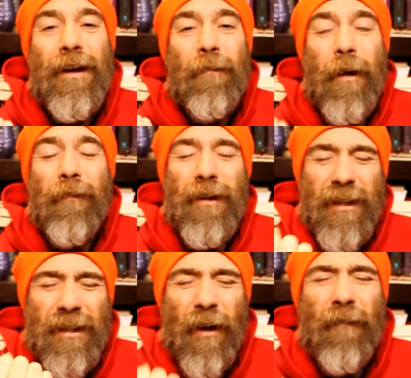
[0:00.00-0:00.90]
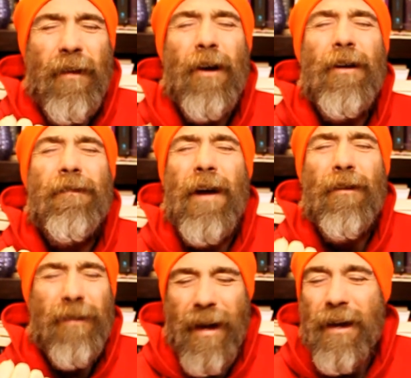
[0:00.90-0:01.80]
My friends, it's our very
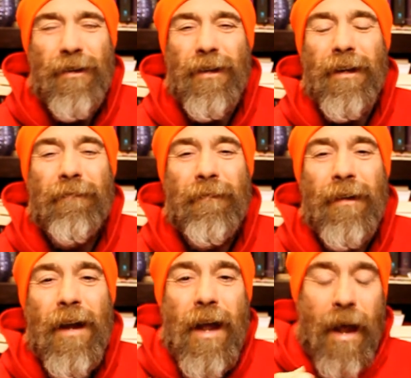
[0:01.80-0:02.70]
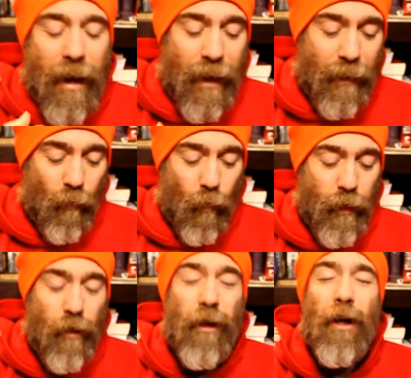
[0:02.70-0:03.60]
foundation. And when
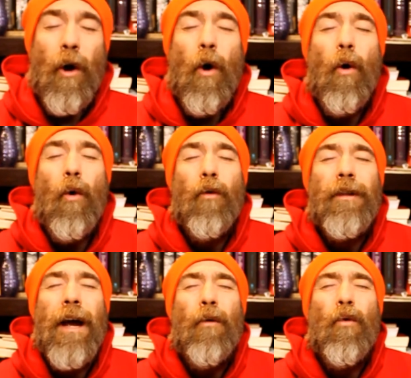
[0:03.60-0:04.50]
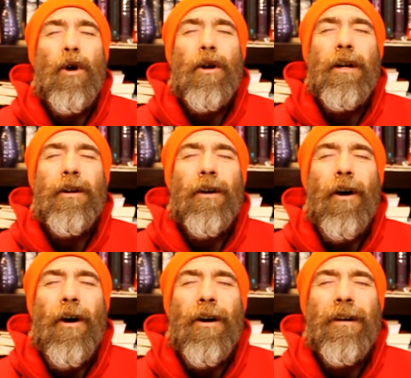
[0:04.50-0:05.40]
you can hold that word in your
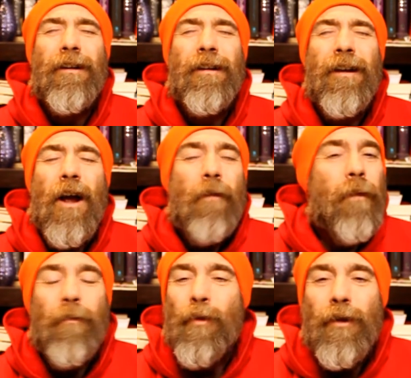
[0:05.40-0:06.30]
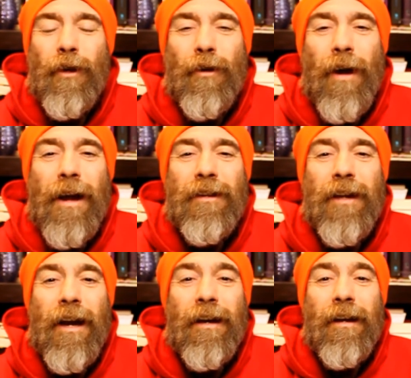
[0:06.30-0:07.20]
heart, remember what the Christ
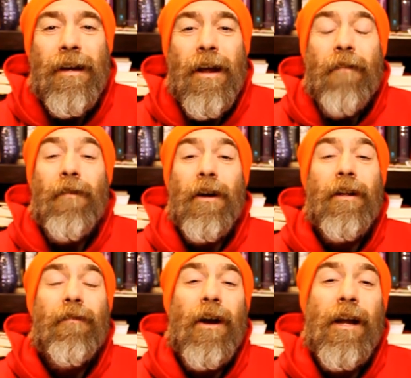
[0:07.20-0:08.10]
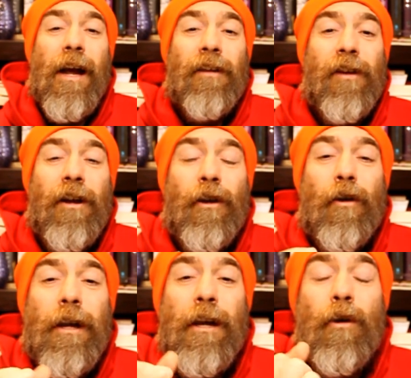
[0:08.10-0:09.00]
said, Verily, verily, I say unto you,
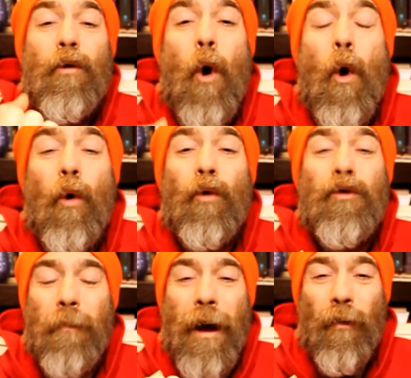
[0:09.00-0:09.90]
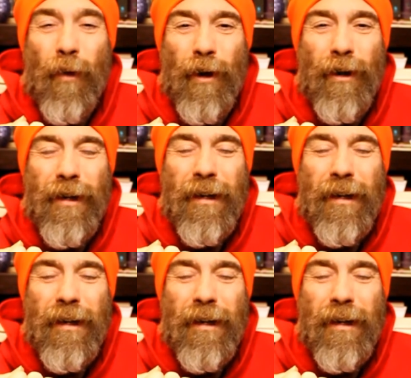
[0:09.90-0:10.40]
he who holds my word